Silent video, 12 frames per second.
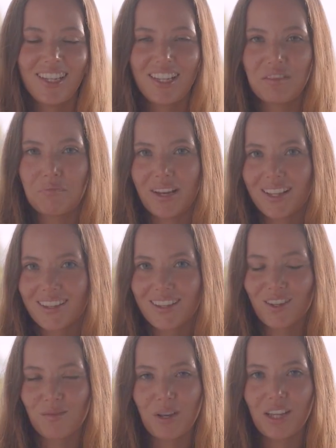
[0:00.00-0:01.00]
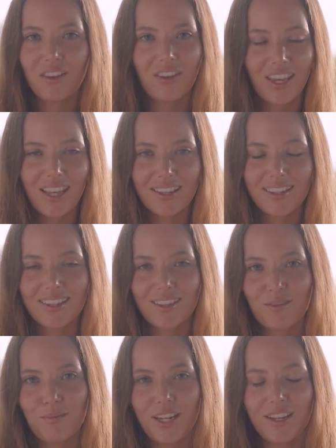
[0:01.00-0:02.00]
depends on many things,
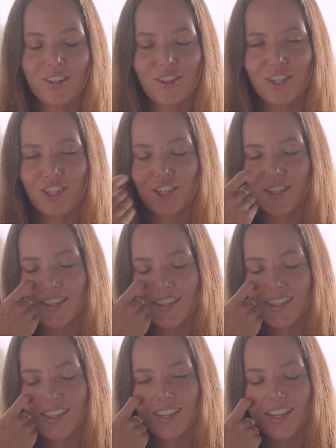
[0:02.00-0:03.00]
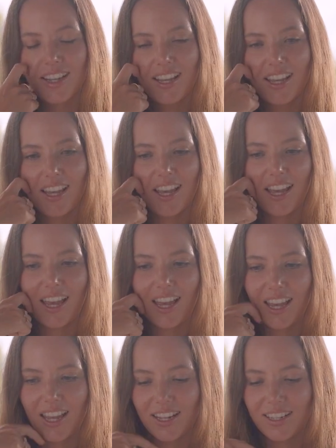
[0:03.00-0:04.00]
on many conditions,
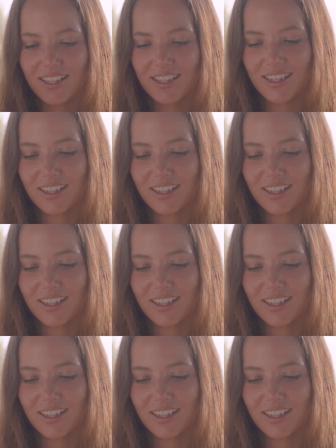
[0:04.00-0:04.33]
and